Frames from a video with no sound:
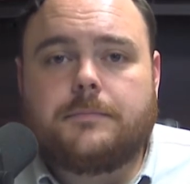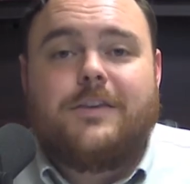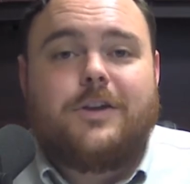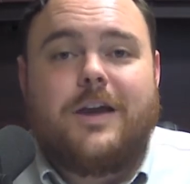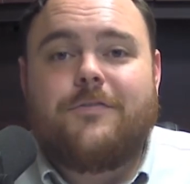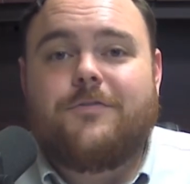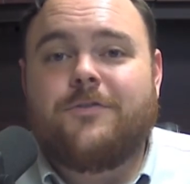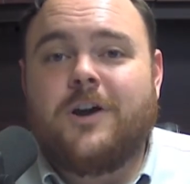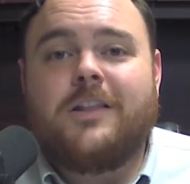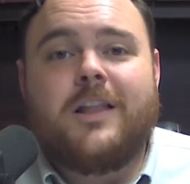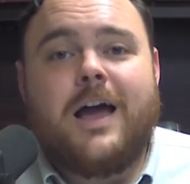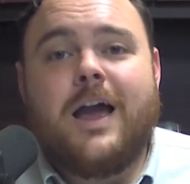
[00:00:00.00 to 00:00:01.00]
And then you have
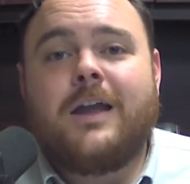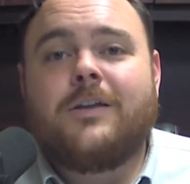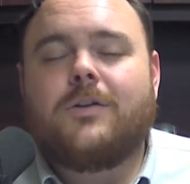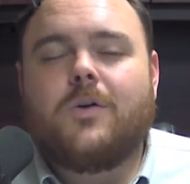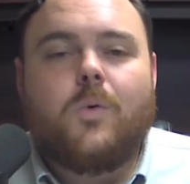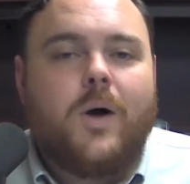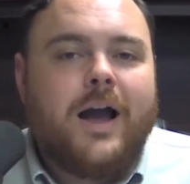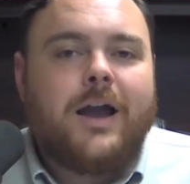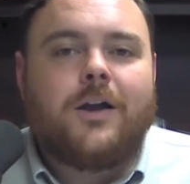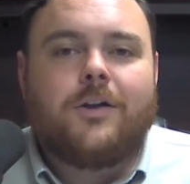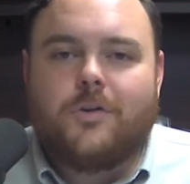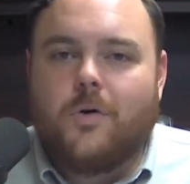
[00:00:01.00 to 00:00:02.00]
frontline,
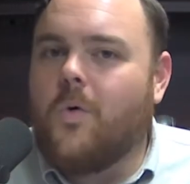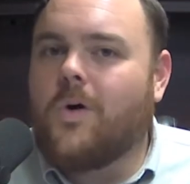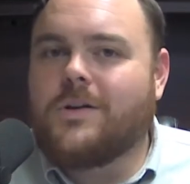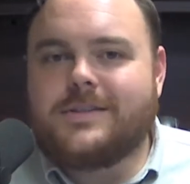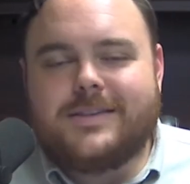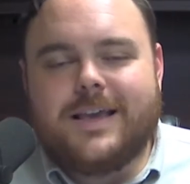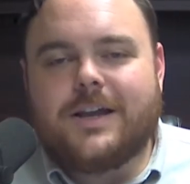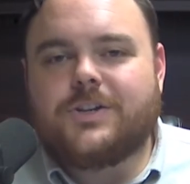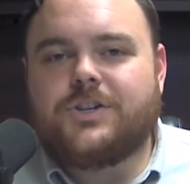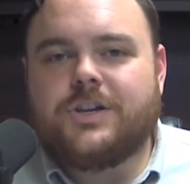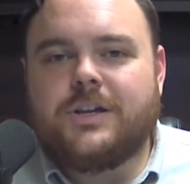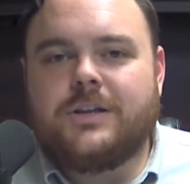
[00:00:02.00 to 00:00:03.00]
choir, the horn
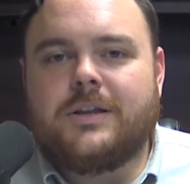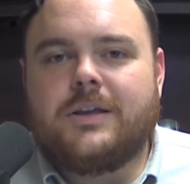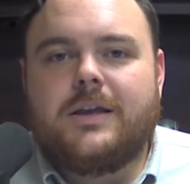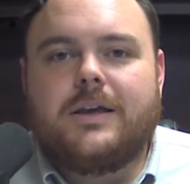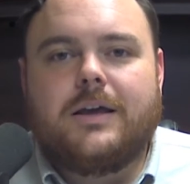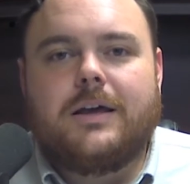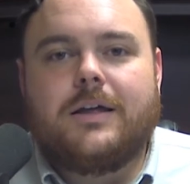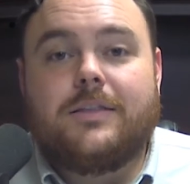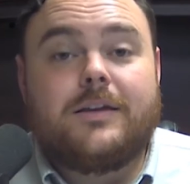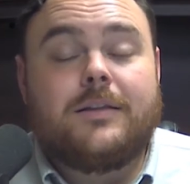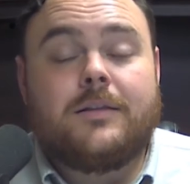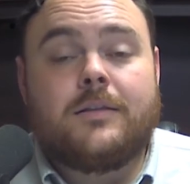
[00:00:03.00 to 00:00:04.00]
section,
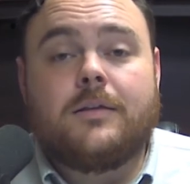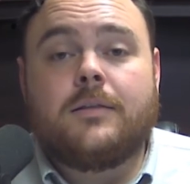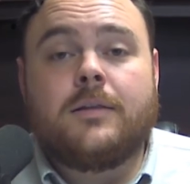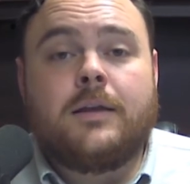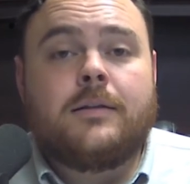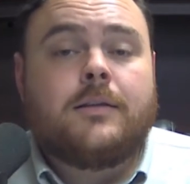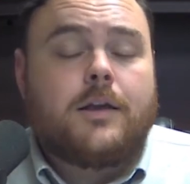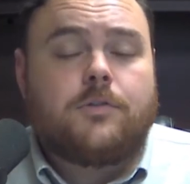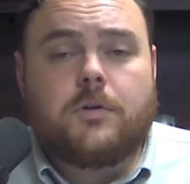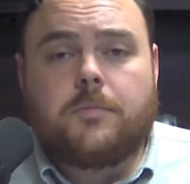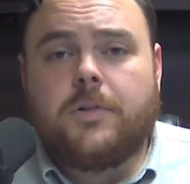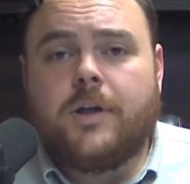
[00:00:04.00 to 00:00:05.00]
the lead
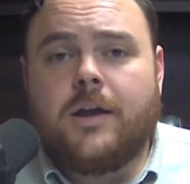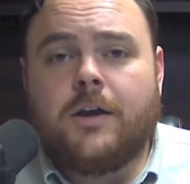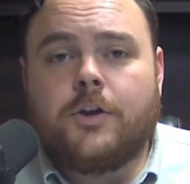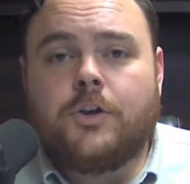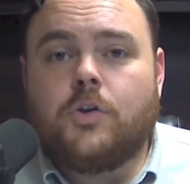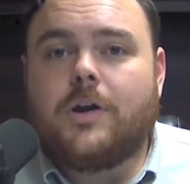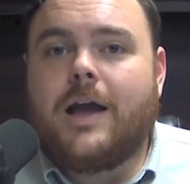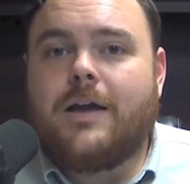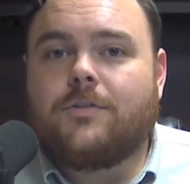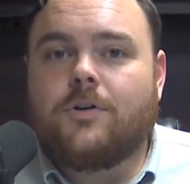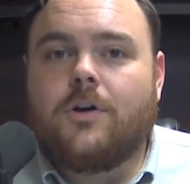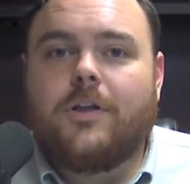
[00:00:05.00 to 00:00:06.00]
electric player. You
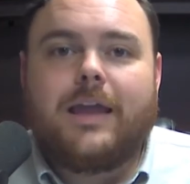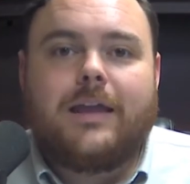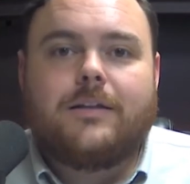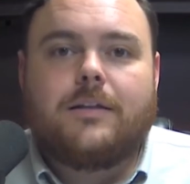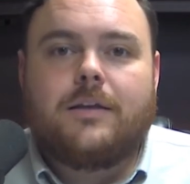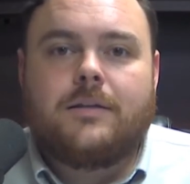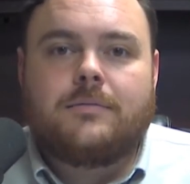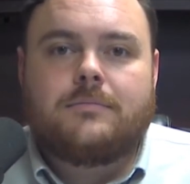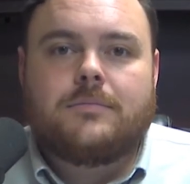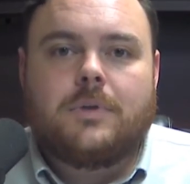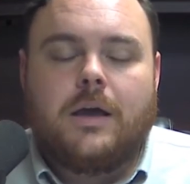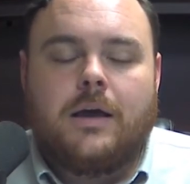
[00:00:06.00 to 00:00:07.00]
guys are all
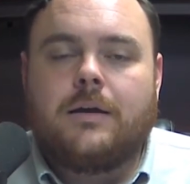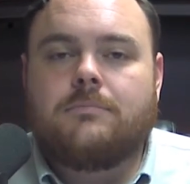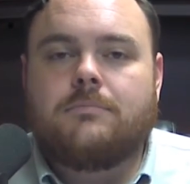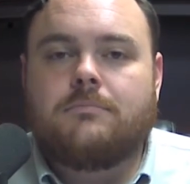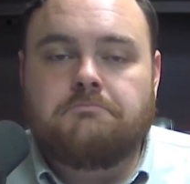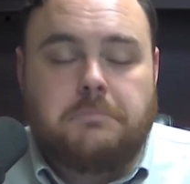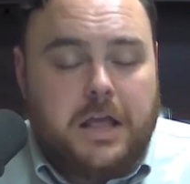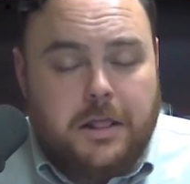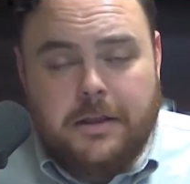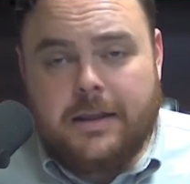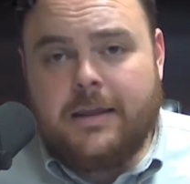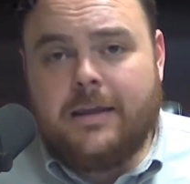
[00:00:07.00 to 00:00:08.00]
handling
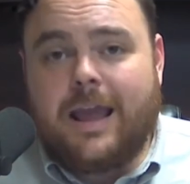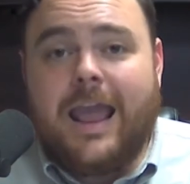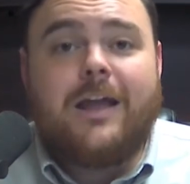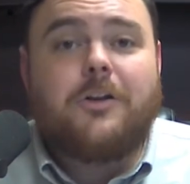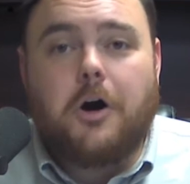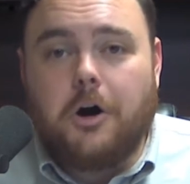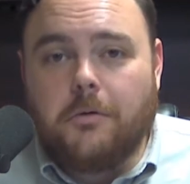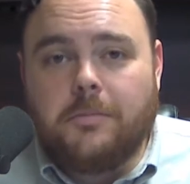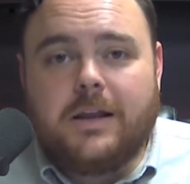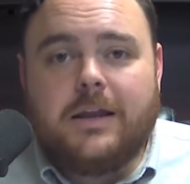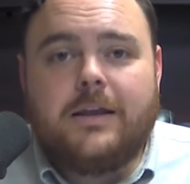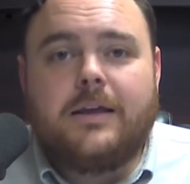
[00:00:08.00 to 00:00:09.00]
melody and
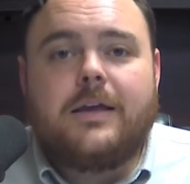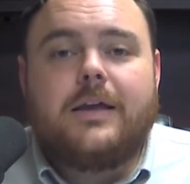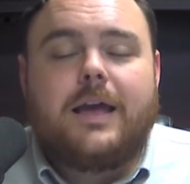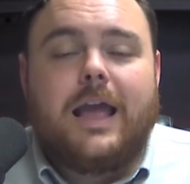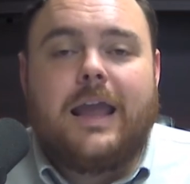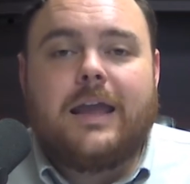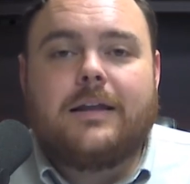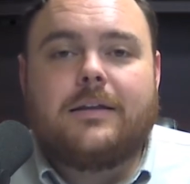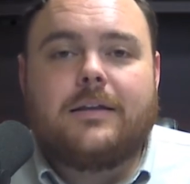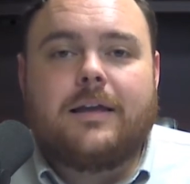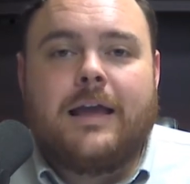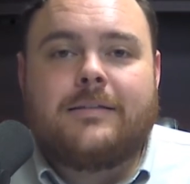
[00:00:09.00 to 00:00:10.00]
harmony,
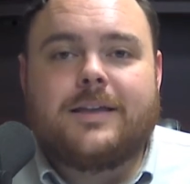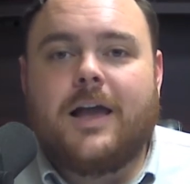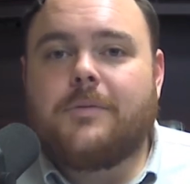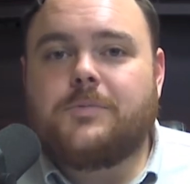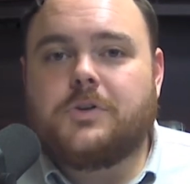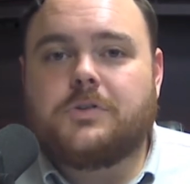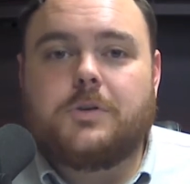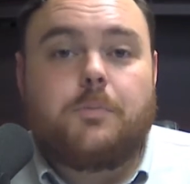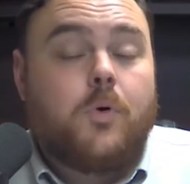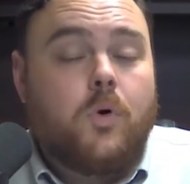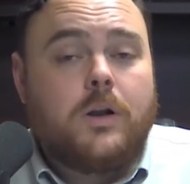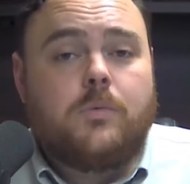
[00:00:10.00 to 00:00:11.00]
and at times you're
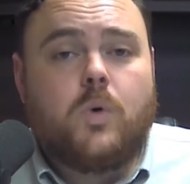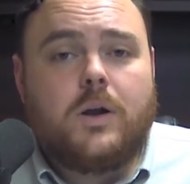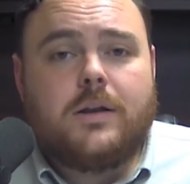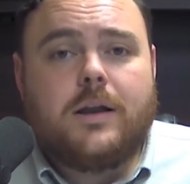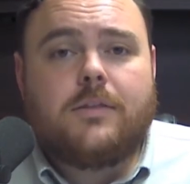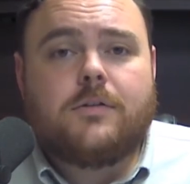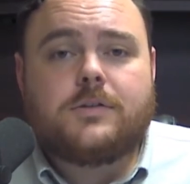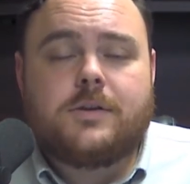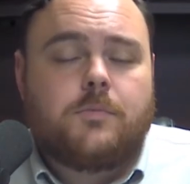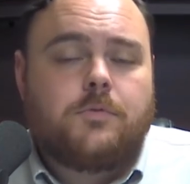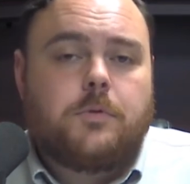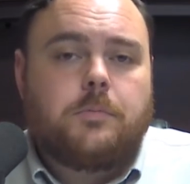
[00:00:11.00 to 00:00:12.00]
supporting one another.
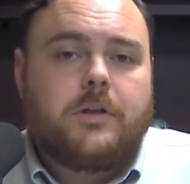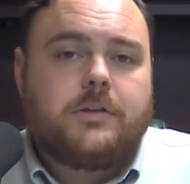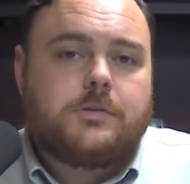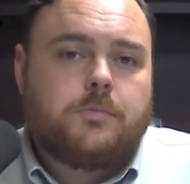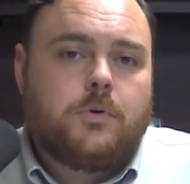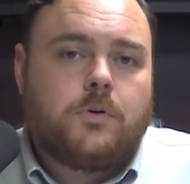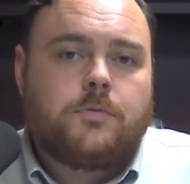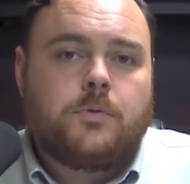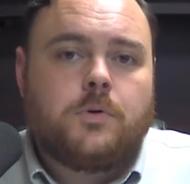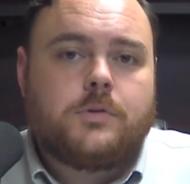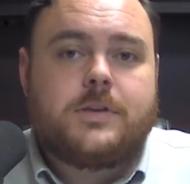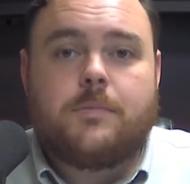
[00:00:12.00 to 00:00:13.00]
Some of you play supportive
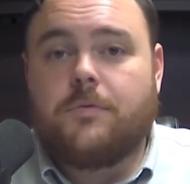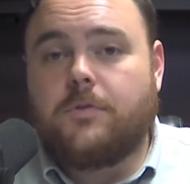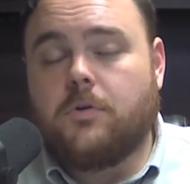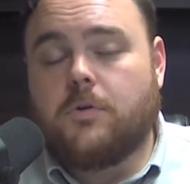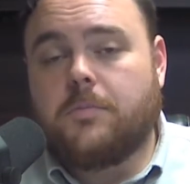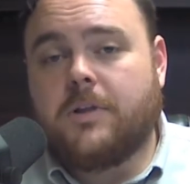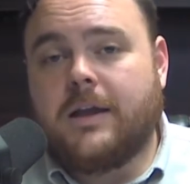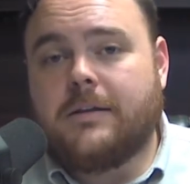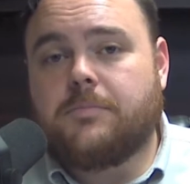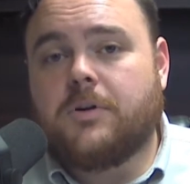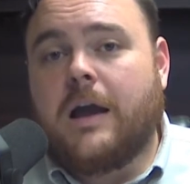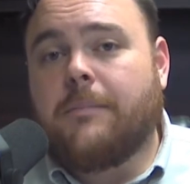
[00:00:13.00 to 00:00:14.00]
roles, some of you are playing
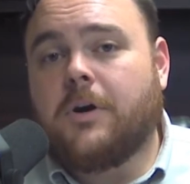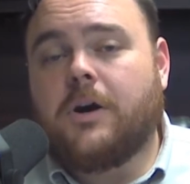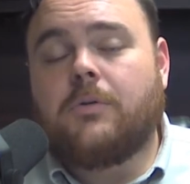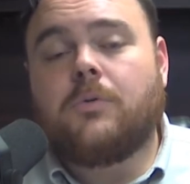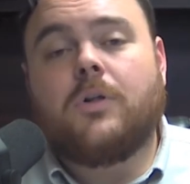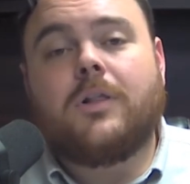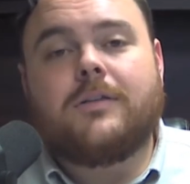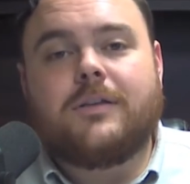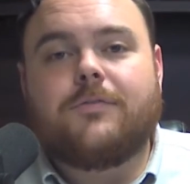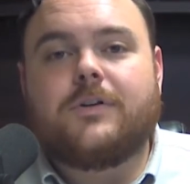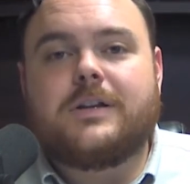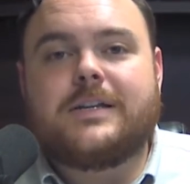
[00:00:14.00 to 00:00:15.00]
a primary role at
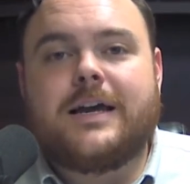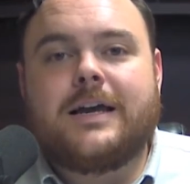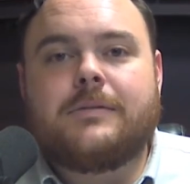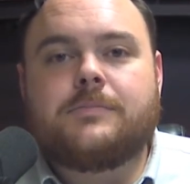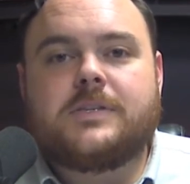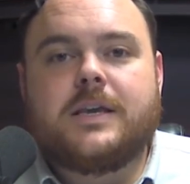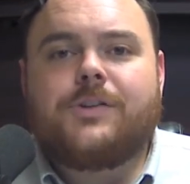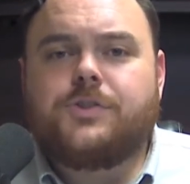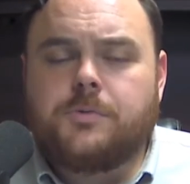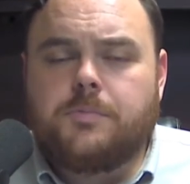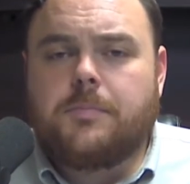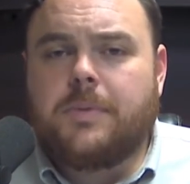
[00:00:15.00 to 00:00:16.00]
different times. As
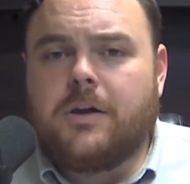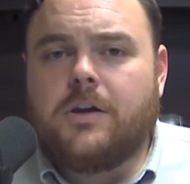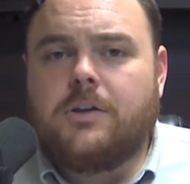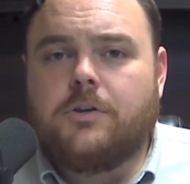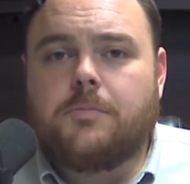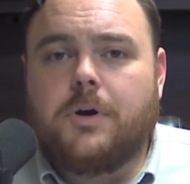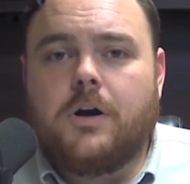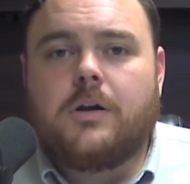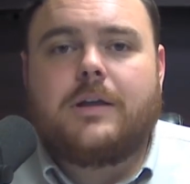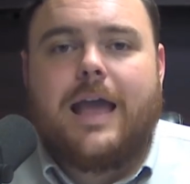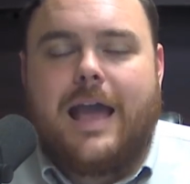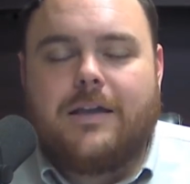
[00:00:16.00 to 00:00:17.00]
you're preparing your
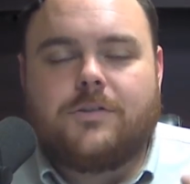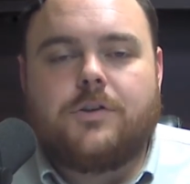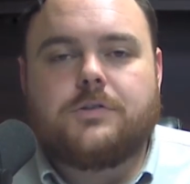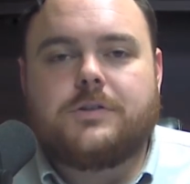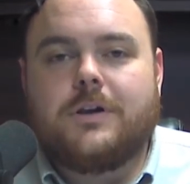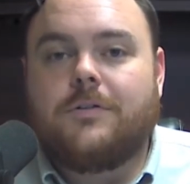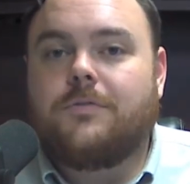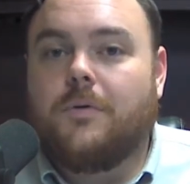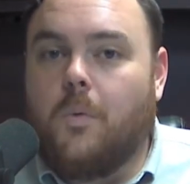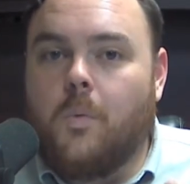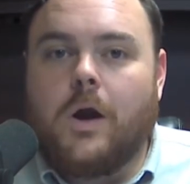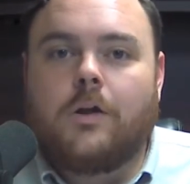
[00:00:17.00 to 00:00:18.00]
part, ask yourself,
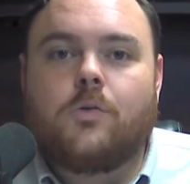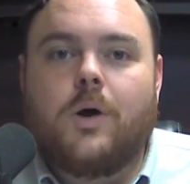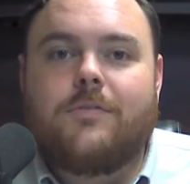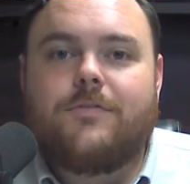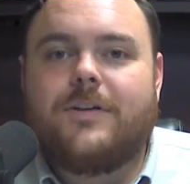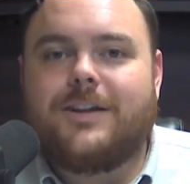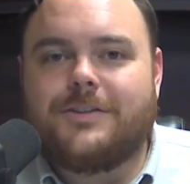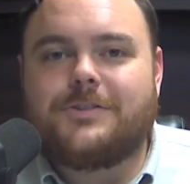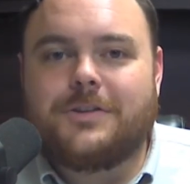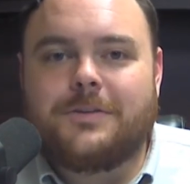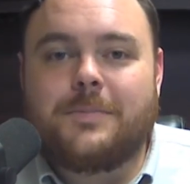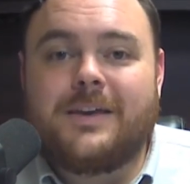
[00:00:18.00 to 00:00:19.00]
where do I fit
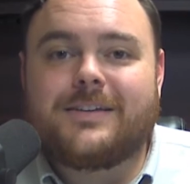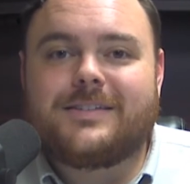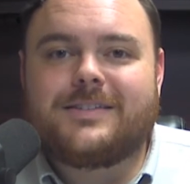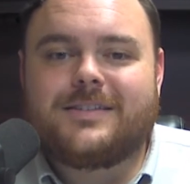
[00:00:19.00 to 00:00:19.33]
into the mix?